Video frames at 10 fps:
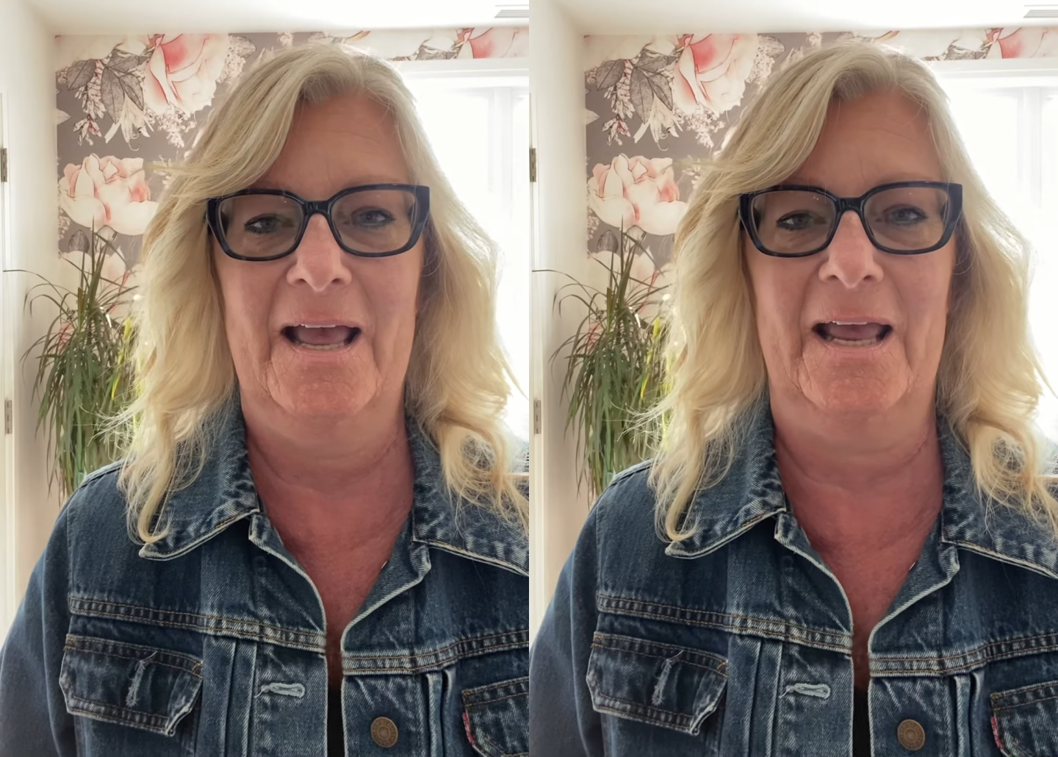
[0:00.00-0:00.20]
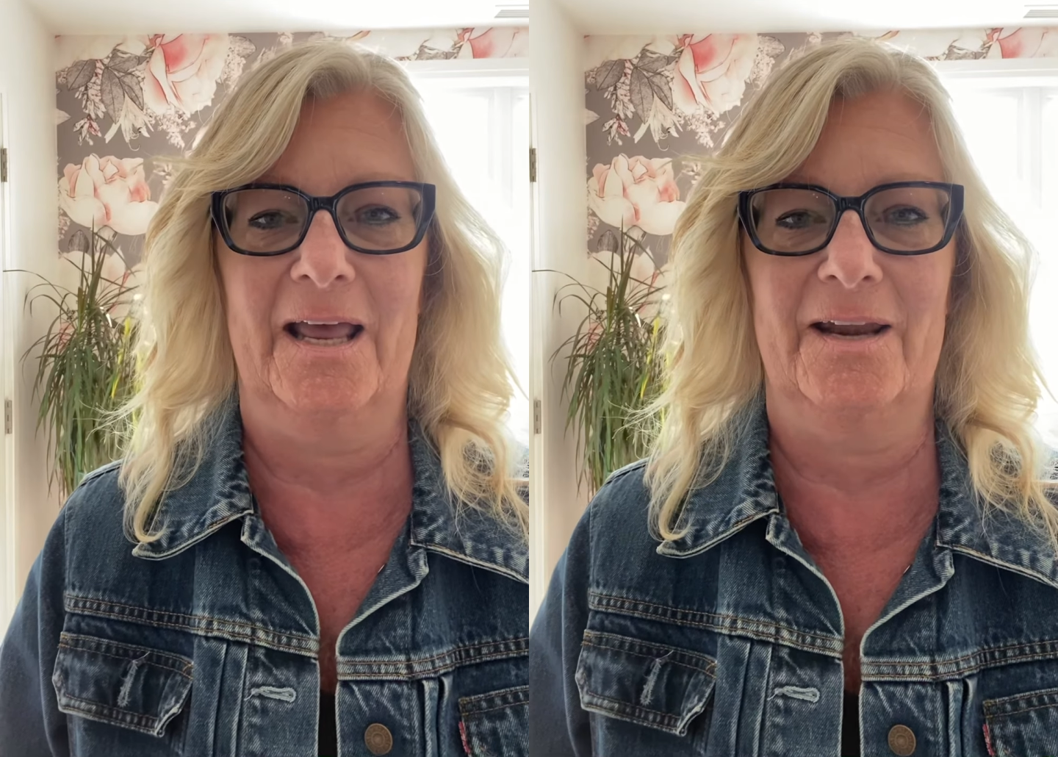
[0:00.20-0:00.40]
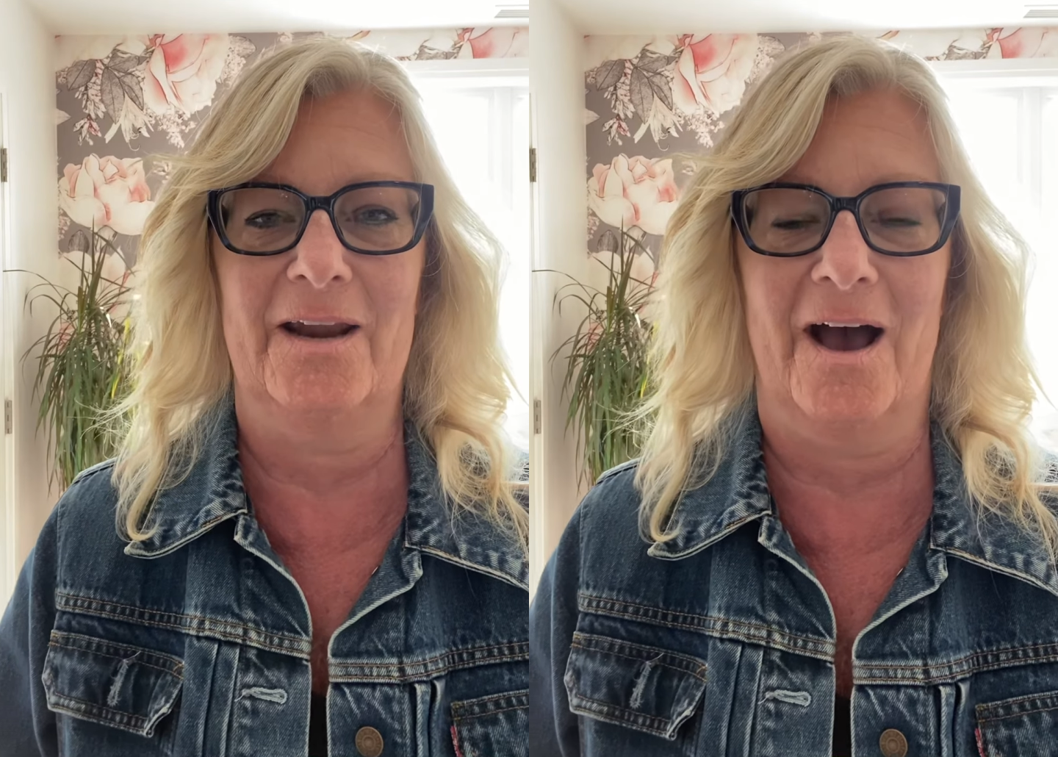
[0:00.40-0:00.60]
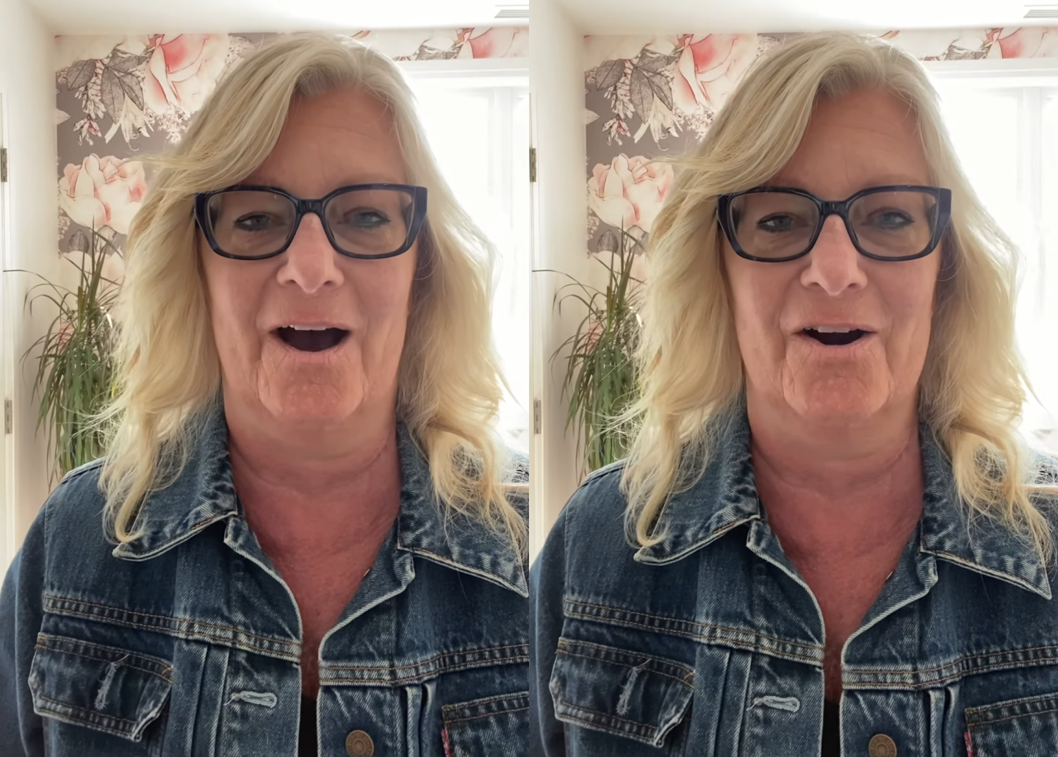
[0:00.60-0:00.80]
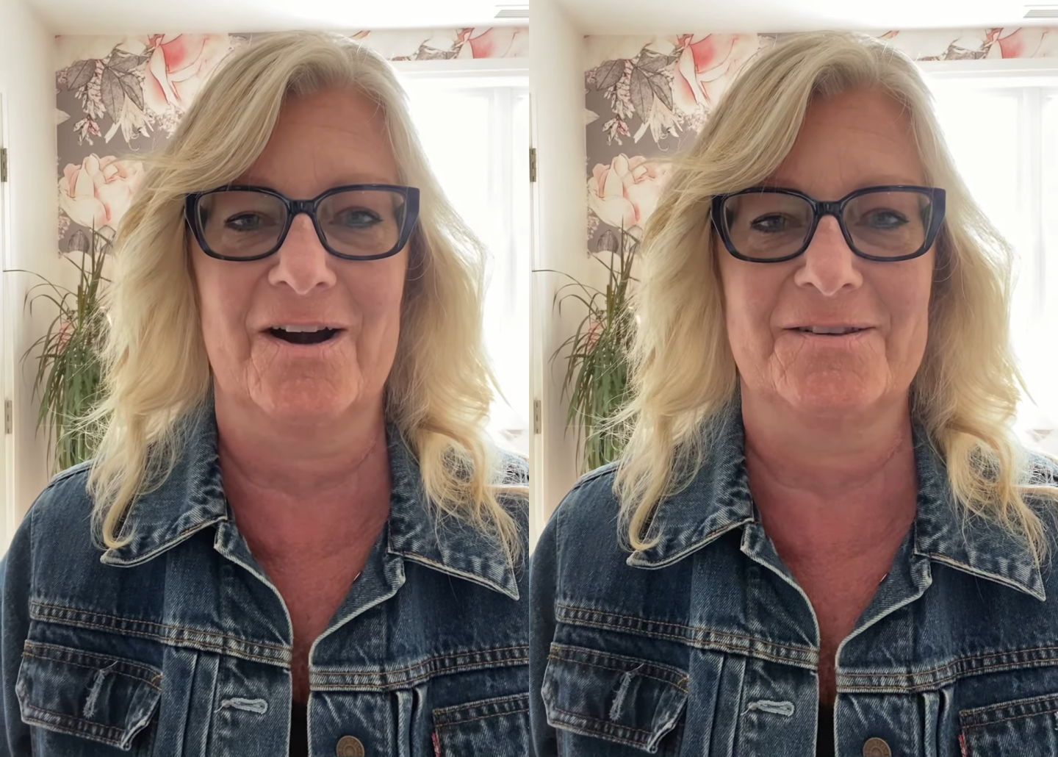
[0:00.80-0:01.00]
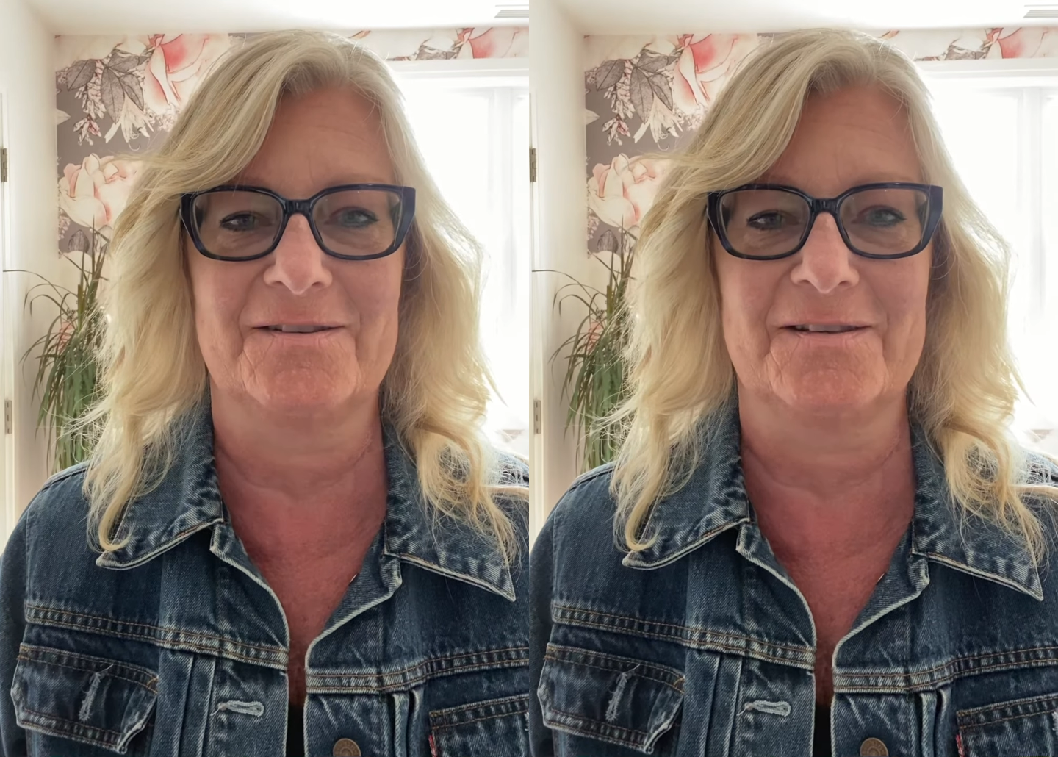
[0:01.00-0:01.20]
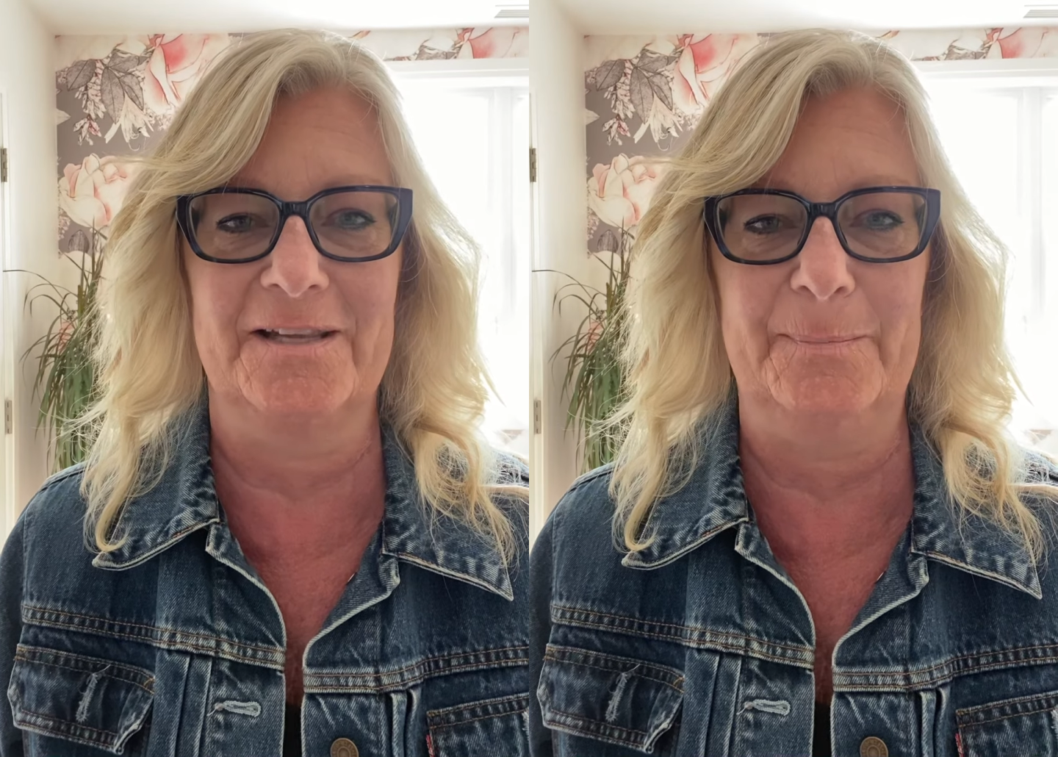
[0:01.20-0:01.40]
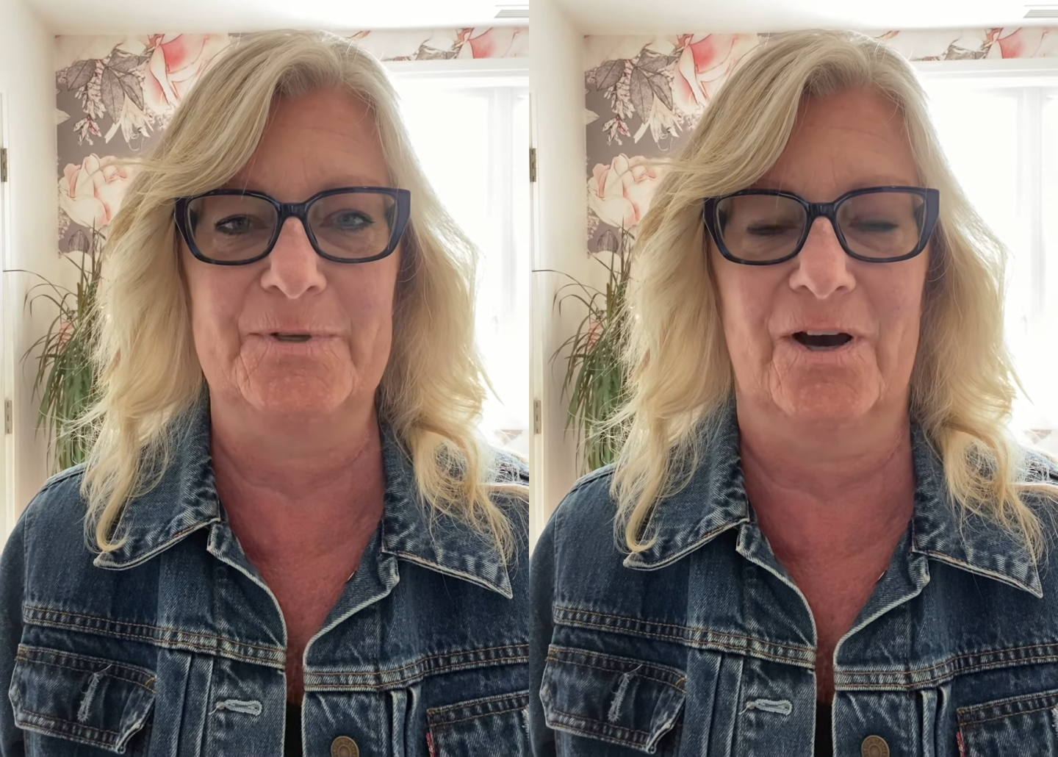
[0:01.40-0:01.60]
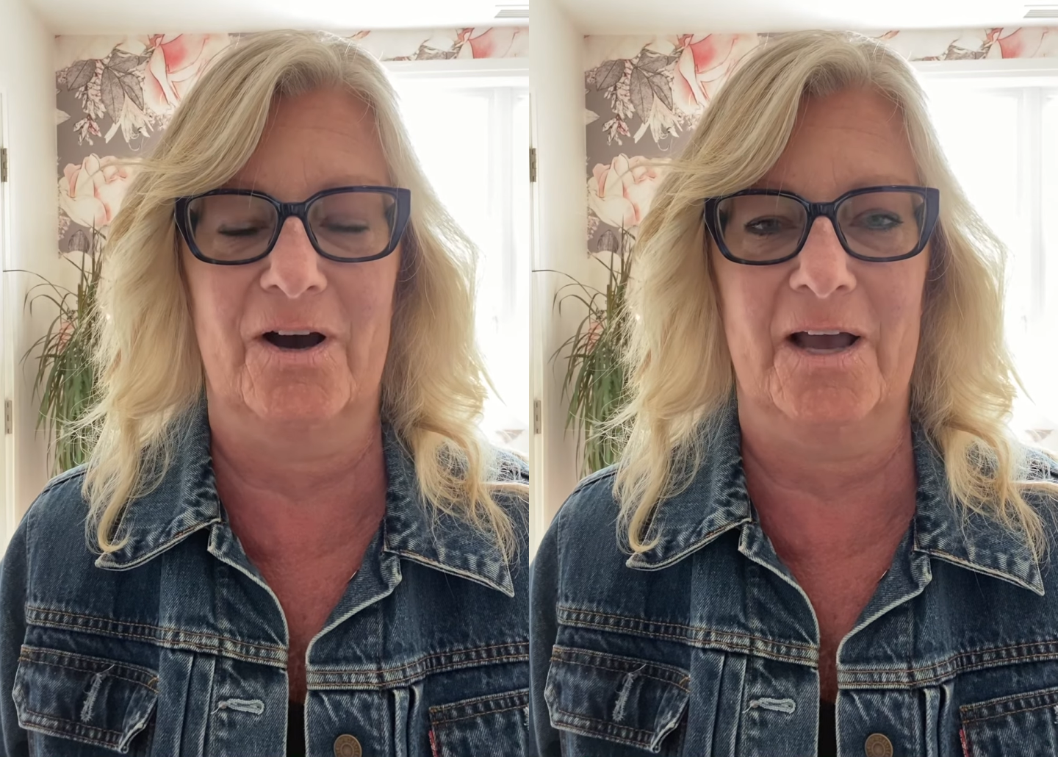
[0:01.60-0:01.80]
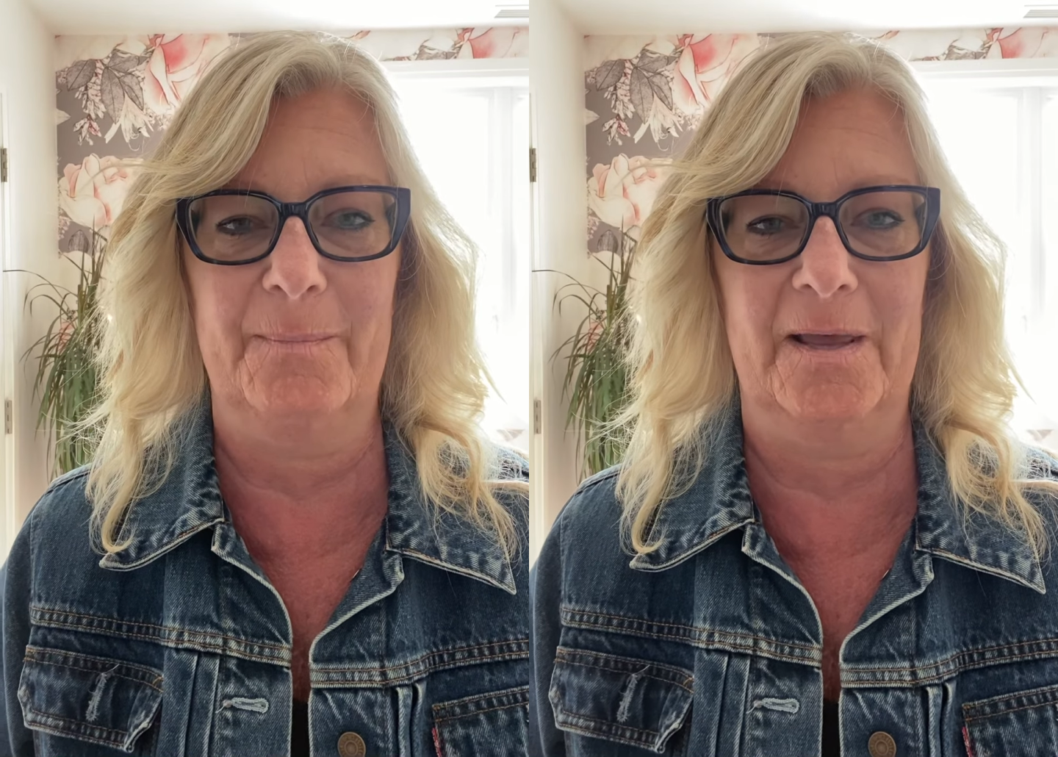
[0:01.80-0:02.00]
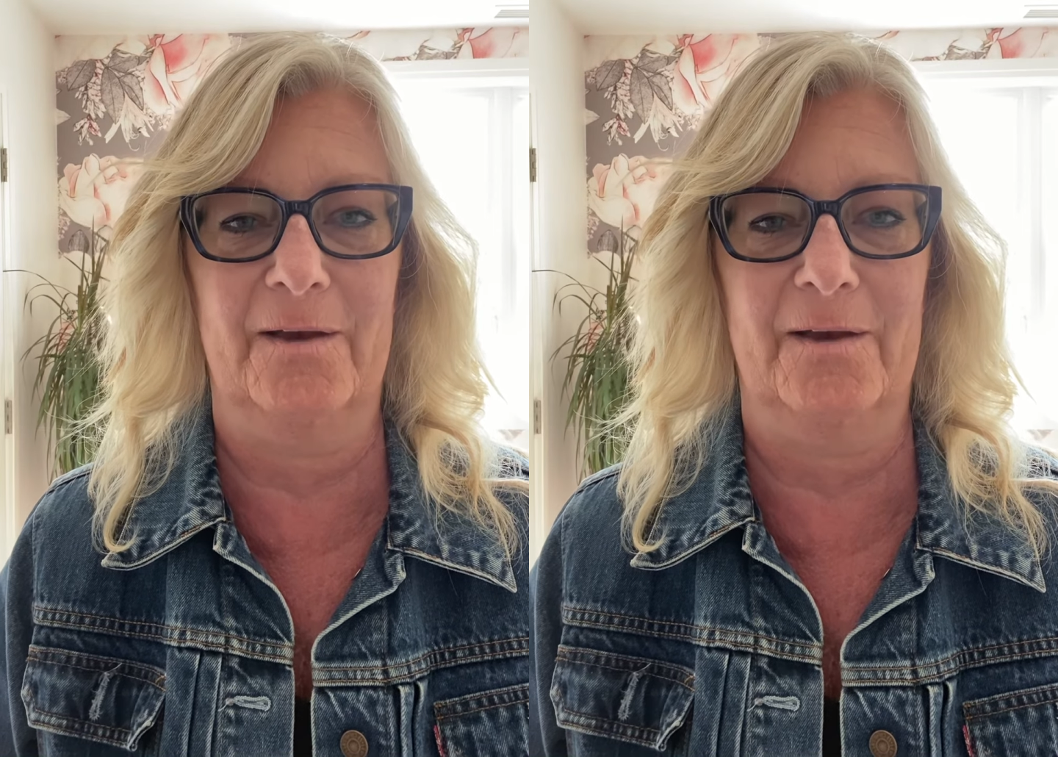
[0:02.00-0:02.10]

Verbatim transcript: in our sleep time